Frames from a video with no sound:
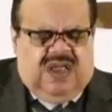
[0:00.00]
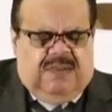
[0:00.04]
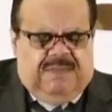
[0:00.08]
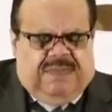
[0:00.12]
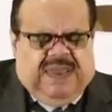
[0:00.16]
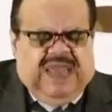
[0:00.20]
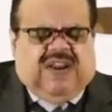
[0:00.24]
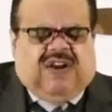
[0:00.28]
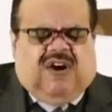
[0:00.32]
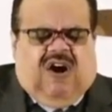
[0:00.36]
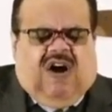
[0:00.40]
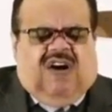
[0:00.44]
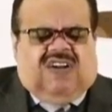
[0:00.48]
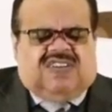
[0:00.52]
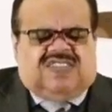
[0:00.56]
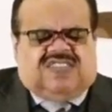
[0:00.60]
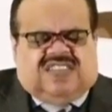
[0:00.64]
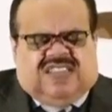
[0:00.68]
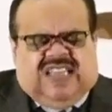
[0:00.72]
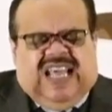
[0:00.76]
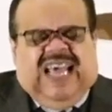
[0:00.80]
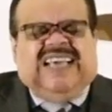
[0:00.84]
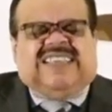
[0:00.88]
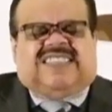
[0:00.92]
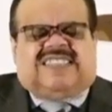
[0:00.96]
Because
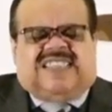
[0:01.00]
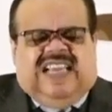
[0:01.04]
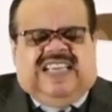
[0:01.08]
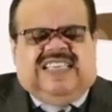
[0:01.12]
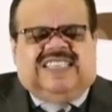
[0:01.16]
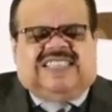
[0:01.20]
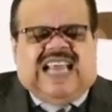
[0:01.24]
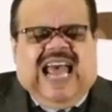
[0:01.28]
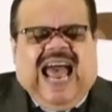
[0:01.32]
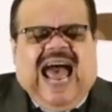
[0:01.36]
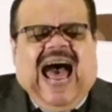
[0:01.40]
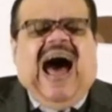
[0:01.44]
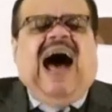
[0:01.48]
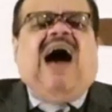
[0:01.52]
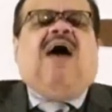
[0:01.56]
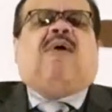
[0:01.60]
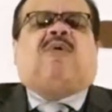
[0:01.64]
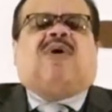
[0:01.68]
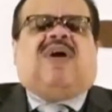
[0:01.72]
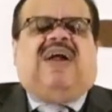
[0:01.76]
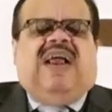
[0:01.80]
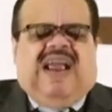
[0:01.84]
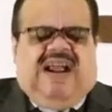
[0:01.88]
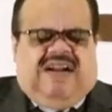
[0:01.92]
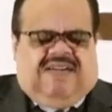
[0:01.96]
this is
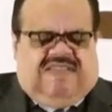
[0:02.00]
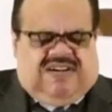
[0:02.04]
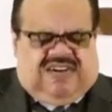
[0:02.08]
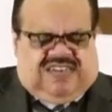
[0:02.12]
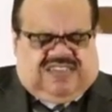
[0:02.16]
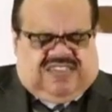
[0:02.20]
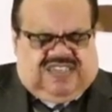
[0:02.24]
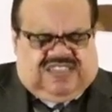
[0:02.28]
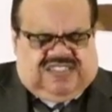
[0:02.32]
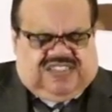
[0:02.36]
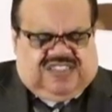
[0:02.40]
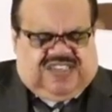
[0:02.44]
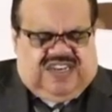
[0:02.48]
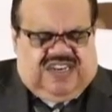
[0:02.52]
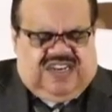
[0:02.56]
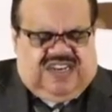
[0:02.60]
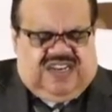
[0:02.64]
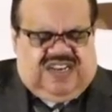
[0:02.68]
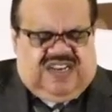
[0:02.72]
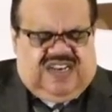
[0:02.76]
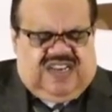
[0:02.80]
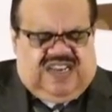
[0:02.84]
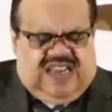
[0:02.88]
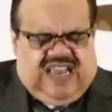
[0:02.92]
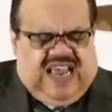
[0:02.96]
our heritage
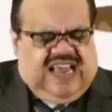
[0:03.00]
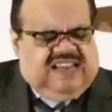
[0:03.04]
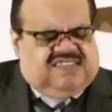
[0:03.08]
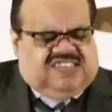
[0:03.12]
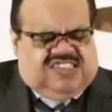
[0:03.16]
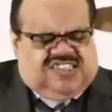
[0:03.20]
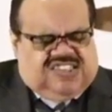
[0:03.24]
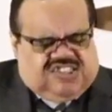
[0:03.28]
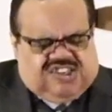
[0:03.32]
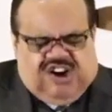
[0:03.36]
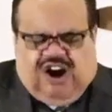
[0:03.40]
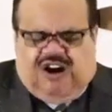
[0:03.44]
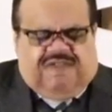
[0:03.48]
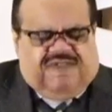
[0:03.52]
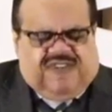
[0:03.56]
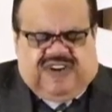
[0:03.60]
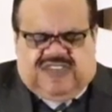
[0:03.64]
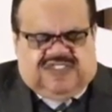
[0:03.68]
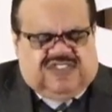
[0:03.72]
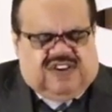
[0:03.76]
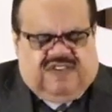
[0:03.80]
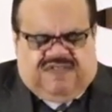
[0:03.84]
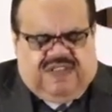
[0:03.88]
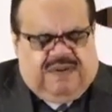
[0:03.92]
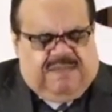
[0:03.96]
as
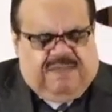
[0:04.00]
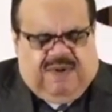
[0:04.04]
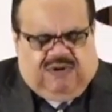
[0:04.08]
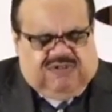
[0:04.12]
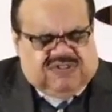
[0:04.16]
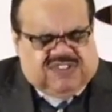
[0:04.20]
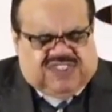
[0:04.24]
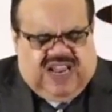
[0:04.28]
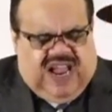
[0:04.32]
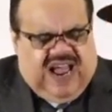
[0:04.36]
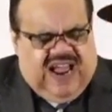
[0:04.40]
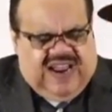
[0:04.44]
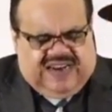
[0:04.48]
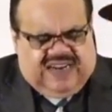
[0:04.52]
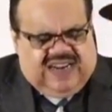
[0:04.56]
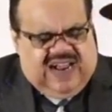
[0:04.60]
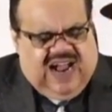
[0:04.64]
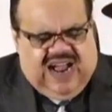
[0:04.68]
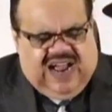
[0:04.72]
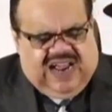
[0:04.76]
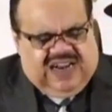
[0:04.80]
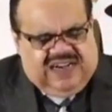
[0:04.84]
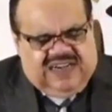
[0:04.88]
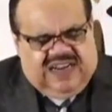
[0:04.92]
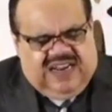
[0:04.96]
servants of the Most High
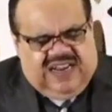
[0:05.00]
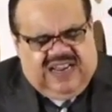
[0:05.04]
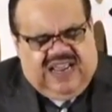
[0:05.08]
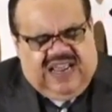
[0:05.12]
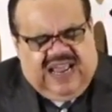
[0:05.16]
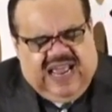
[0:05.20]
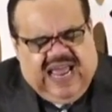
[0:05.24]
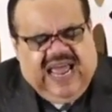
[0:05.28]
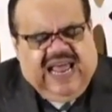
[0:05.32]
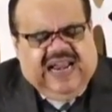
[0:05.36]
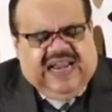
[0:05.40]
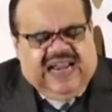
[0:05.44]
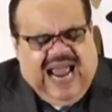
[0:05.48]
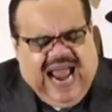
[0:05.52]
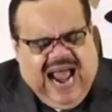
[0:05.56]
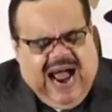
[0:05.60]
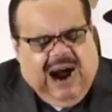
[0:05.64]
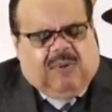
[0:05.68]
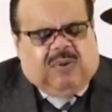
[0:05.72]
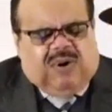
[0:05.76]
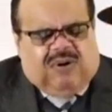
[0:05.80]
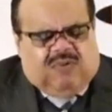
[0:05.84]
God, and our